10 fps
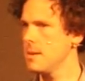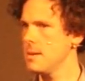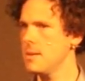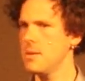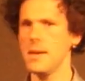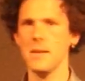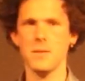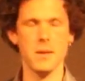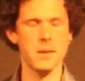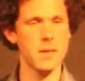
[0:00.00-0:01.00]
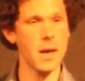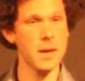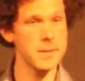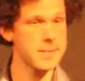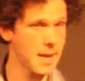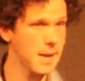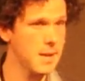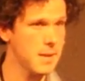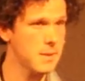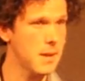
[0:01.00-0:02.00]
The, the, the
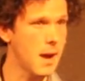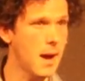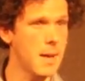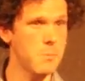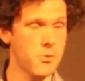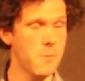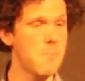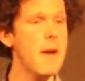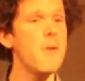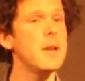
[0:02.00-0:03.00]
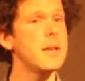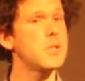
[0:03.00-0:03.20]
understanding that I am primarily a